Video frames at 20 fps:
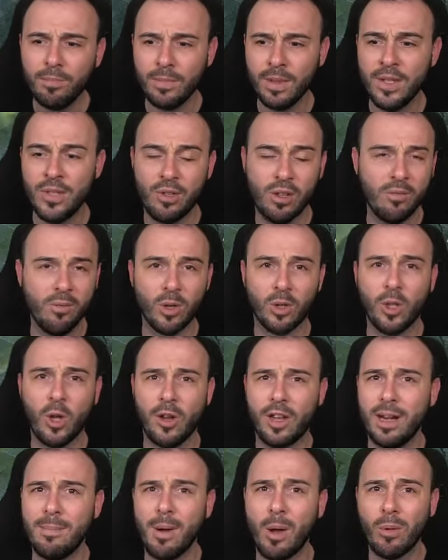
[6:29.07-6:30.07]
So if we're
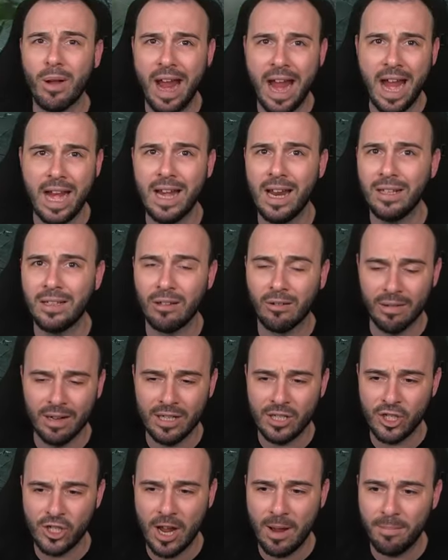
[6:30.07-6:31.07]
talking about another rare
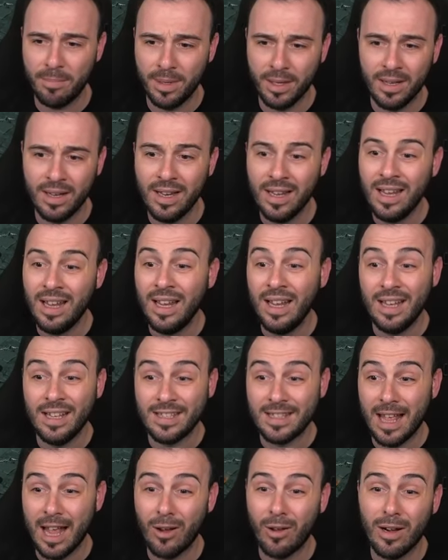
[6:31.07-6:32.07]
champion,
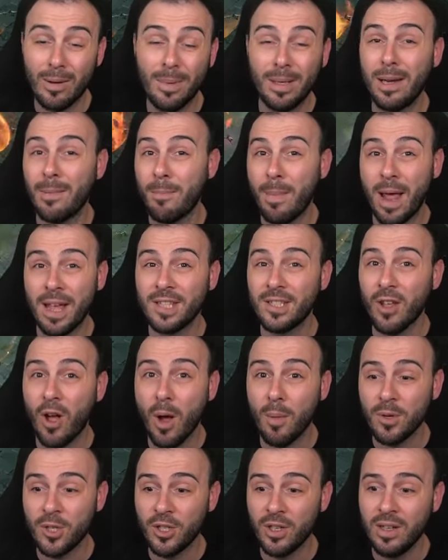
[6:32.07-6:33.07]
it's not going to be the best
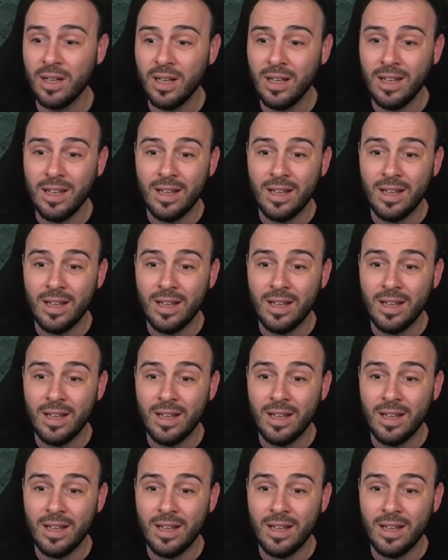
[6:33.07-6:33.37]
option.